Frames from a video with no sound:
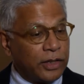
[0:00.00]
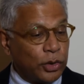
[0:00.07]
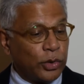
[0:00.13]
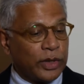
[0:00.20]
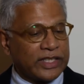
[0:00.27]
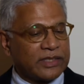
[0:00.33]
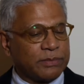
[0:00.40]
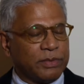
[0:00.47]

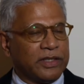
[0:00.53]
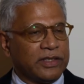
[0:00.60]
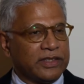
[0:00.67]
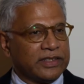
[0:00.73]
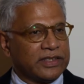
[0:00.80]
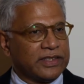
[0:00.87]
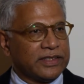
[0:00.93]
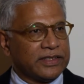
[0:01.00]
Who
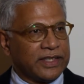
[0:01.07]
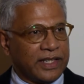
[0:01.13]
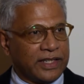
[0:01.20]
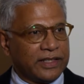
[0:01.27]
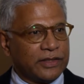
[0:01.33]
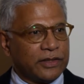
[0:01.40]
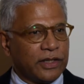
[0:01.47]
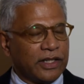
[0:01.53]
experiences
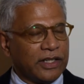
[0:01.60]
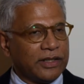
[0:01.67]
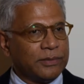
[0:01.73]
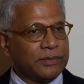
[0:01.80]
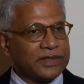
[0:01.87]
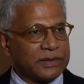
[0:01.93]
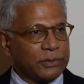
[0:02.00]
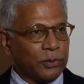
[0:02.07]
hate
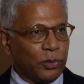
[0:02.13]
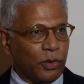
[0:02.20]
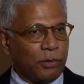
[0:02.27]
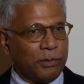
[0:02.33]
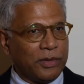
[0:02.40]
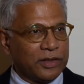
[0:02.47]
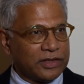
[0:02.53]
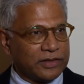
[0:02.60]
crimes? What
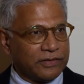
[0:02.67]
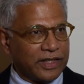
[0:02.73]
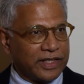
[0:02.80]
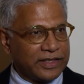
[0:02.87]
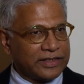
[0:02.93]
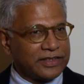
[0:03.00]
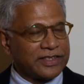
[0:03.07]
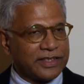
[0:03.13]

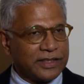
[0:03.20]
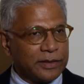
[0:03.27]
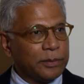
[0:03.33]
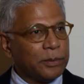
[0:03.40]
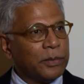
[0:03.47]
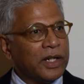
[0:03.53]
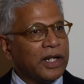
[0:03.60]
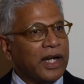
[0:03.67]
motivates
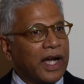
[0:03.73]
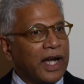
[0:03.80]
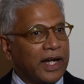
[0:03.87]
them?